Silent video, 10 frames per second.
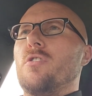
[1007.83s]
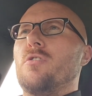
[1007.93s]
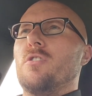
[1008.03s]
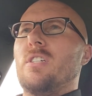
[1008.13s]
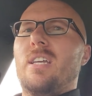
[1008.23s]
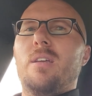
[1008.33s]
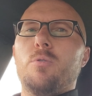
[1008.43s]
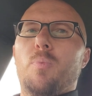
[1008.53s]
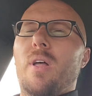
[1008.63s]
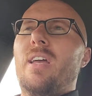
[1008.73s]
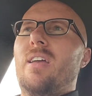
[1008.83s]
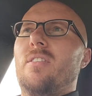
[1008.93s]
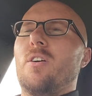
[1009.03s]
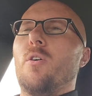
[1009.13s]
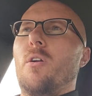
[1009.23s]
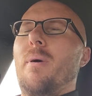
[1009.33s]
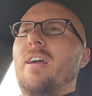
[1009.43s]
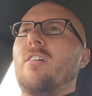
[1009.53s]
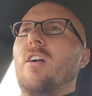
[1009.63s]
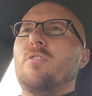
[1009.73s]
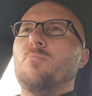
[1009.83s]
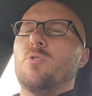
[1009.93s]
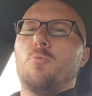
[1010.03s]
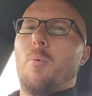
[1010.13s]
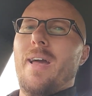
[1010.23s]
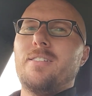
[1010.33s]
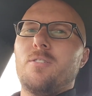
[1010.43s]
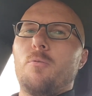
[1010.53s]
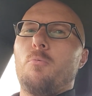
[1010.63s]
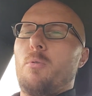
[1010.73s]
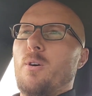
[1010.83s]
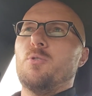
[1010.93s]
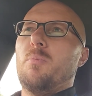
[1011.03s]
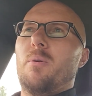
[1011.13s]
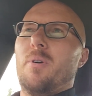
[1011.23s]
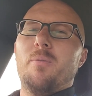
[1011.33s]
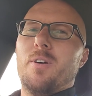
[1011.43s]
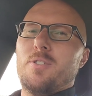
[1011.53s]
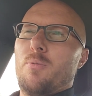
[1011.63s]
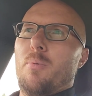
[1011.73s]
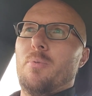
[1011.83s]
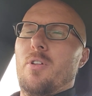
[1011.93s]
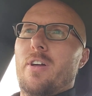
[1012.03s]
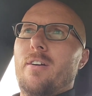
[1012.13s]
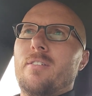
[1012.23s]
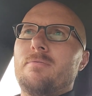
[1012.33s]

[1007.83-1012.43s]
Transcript: So it's like, he was playing, the quarterback across from him was Rex Grossman when he won a Super Bowl there.